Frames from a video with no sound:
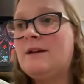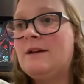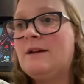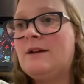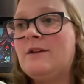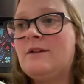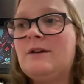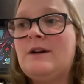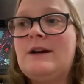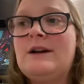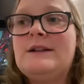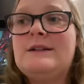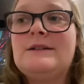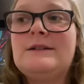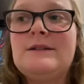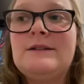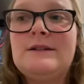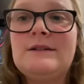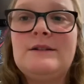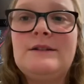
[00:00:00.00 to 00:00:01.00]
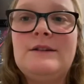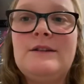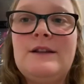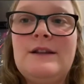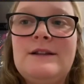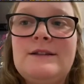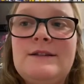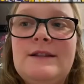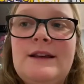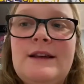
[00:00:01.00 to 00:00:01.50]
All right, so
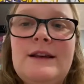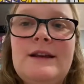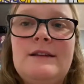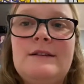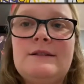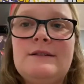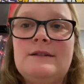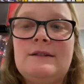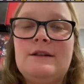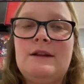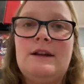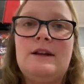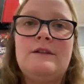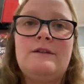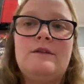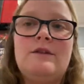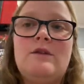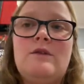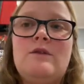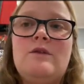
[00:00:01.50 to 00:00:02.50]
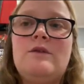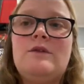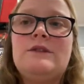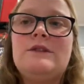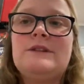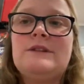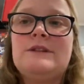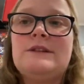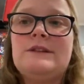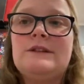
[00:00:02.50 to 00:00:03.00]
there's that. And of
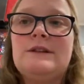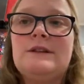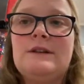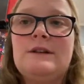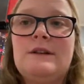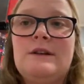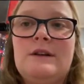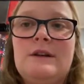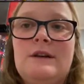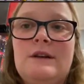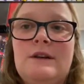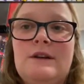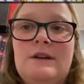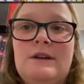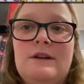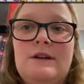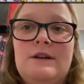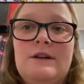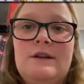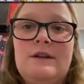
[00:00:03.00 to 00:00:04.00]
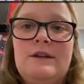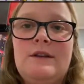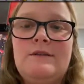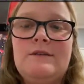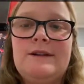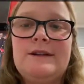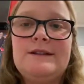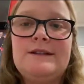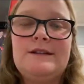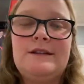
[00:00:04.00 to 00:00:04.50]
course, the
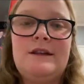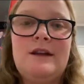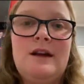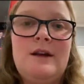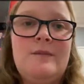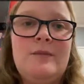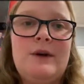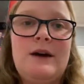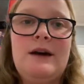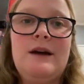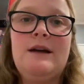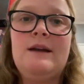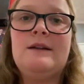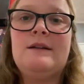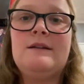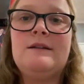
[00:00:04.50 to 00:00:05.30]
reason that I buy